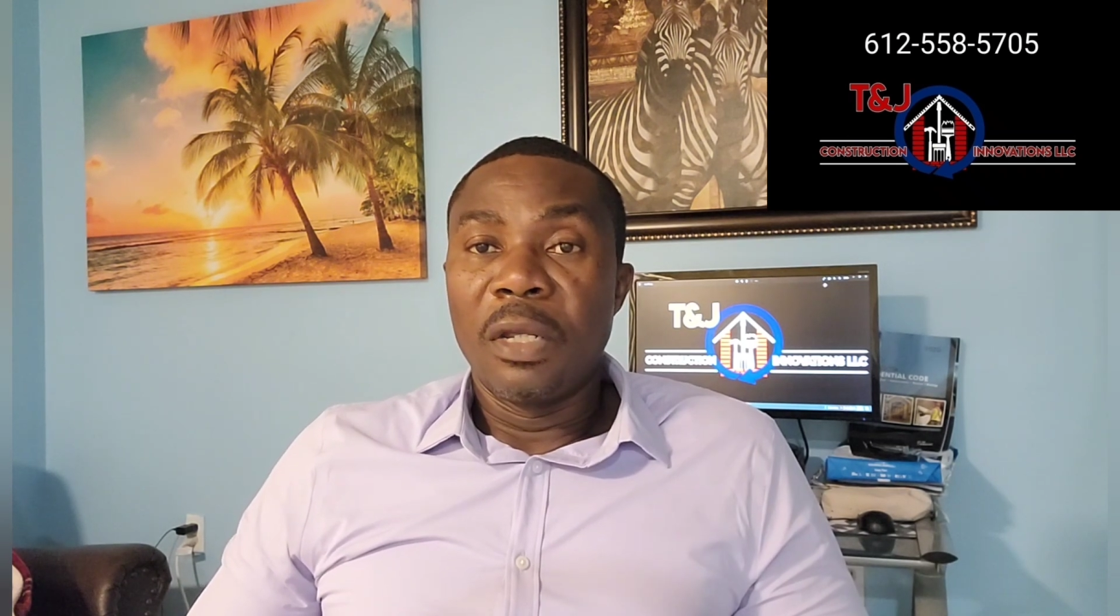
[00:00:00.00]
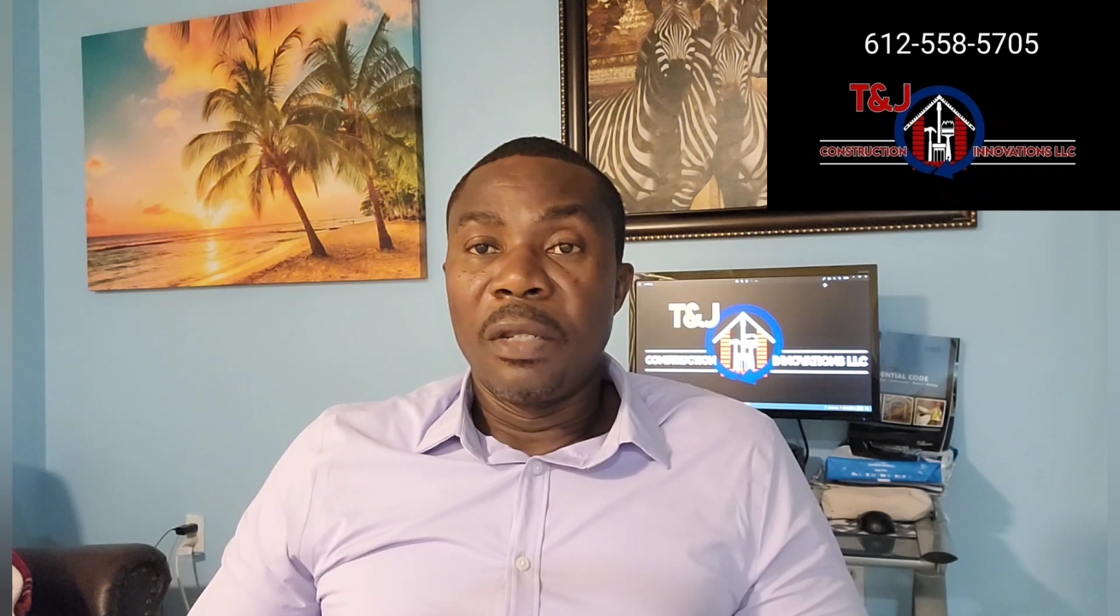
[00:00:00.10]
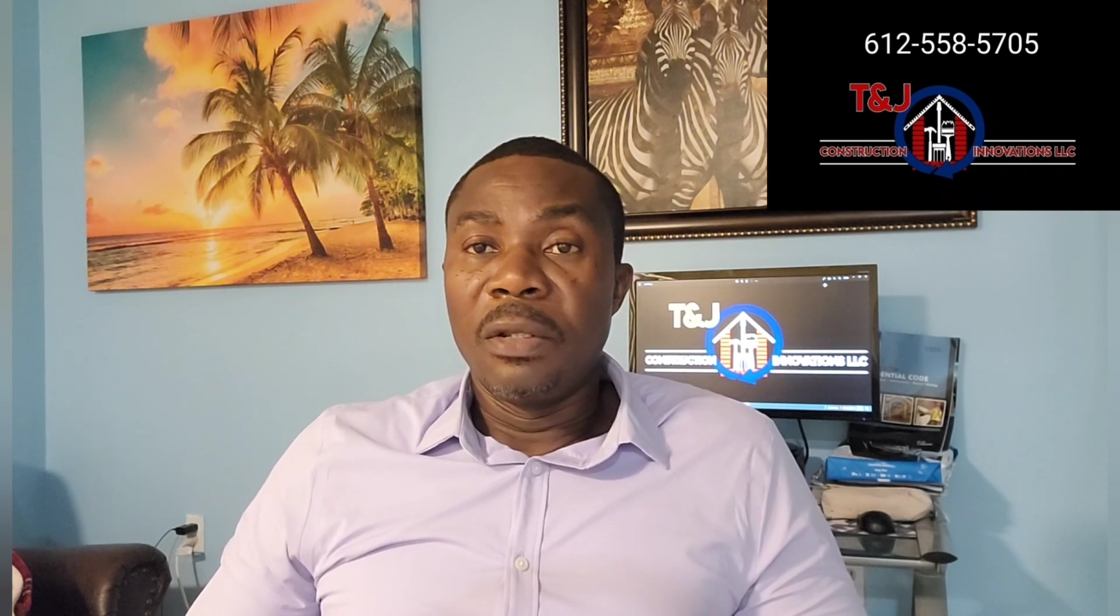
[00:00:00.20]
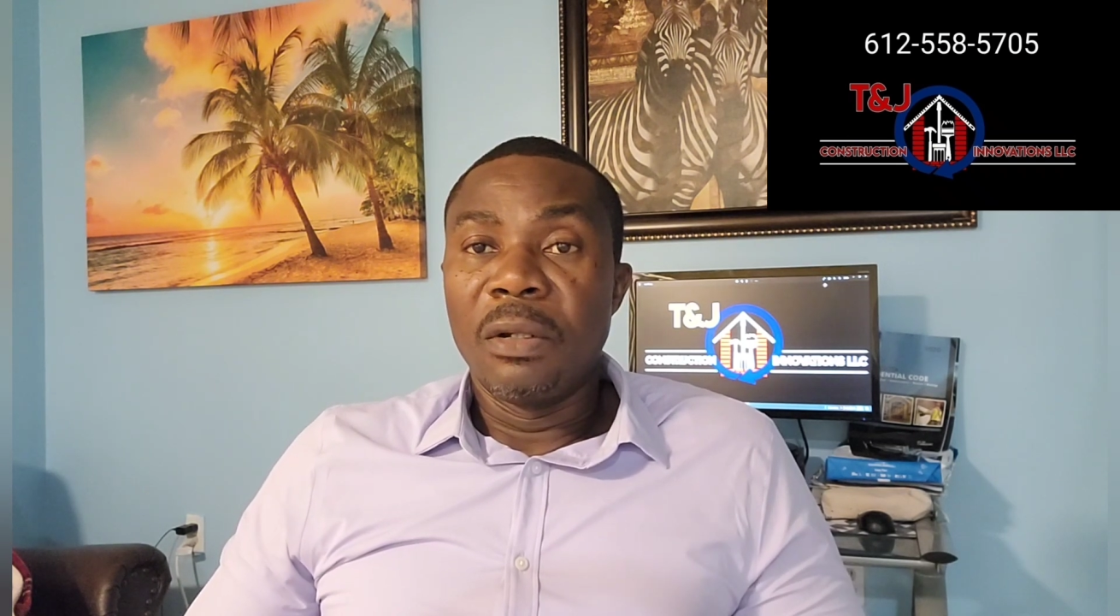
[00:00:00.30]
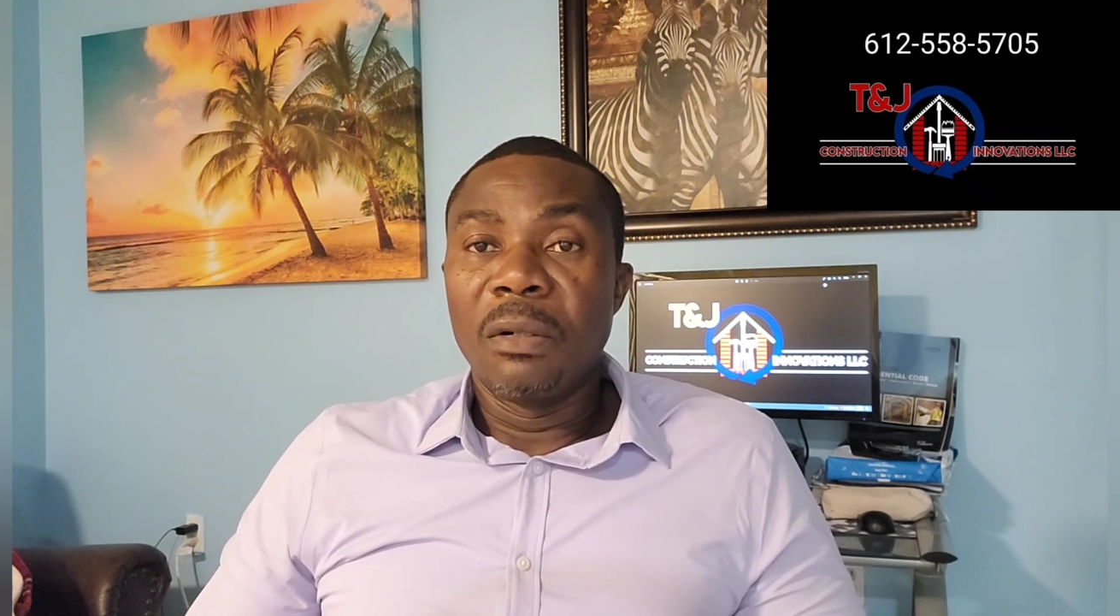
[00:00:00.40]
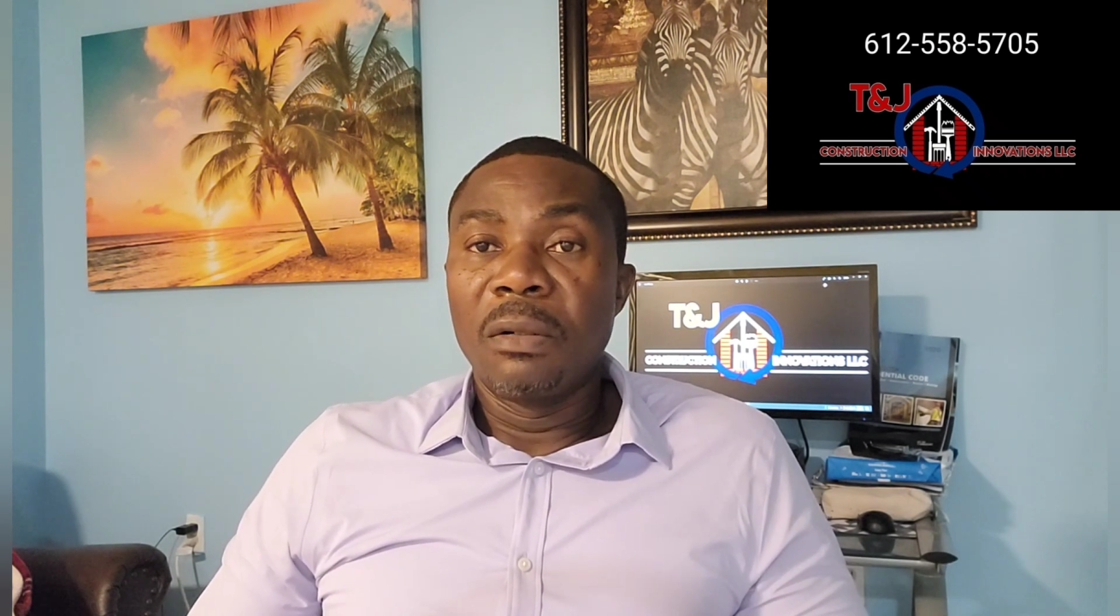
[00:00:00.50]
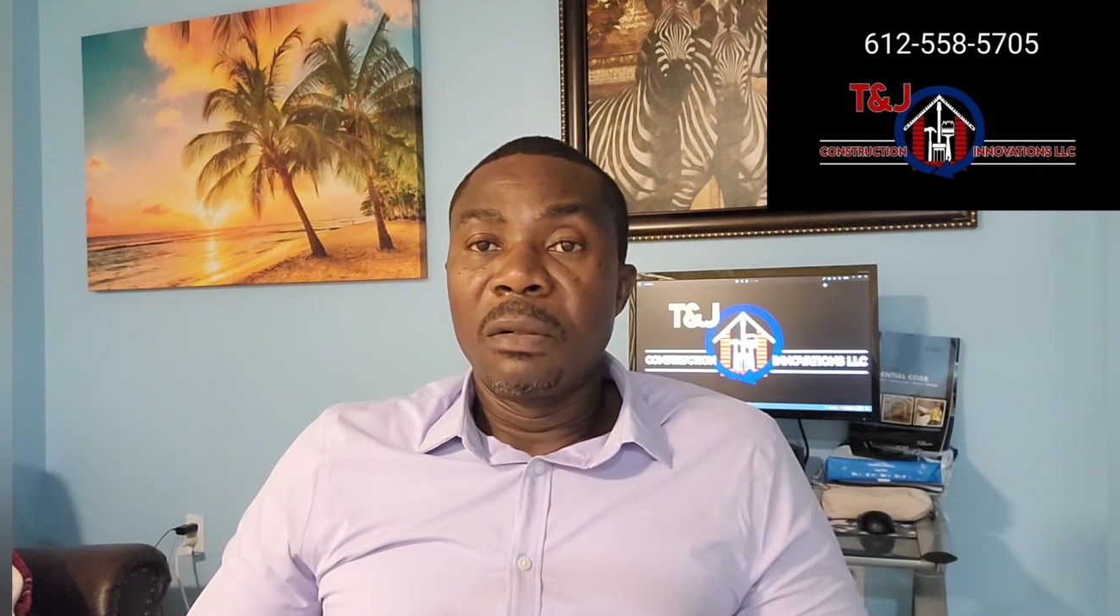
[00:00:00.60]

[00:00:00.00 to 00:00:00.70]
you know,